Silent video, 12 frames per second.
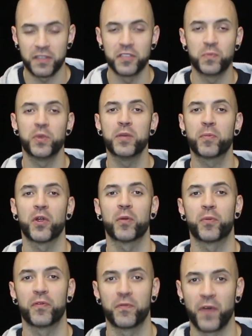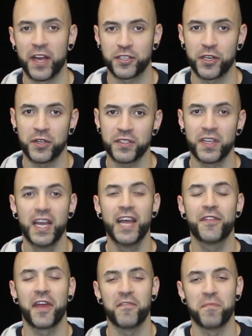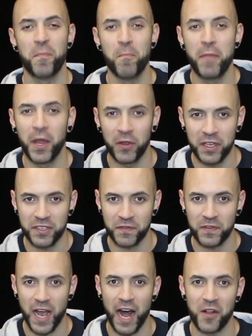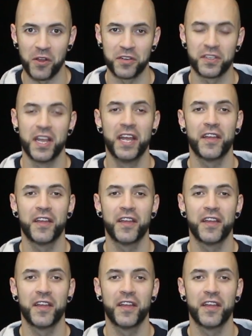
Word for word: These people are professionals, they have millions of dollars,